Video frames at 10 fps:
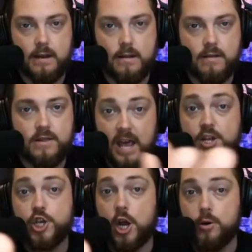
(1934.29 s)
They
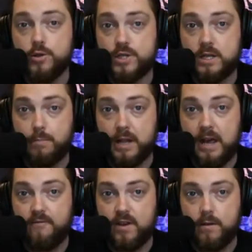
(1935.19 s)
chose the
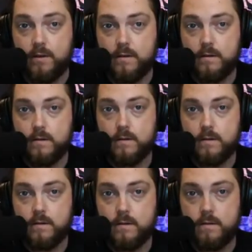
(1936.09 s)
playing field.
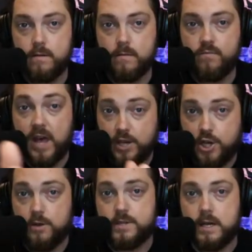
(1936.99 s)
They
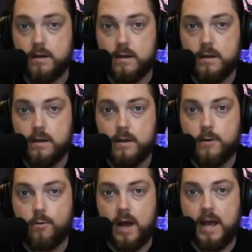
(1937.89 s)
chose it,
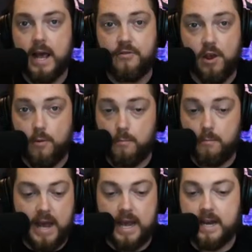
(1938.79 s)
right? And they're
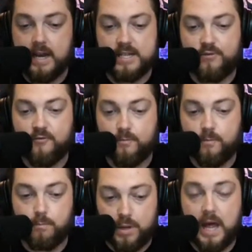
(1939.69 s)
making us
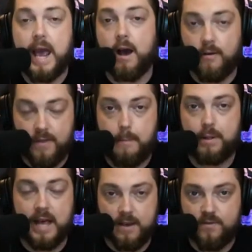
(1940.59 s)
play on that
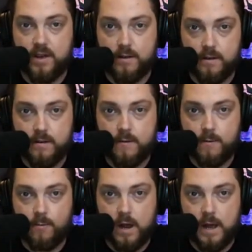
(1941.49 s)
playing field,
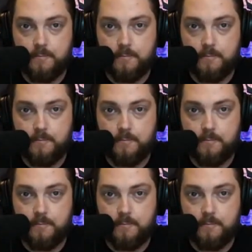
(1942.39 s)
right?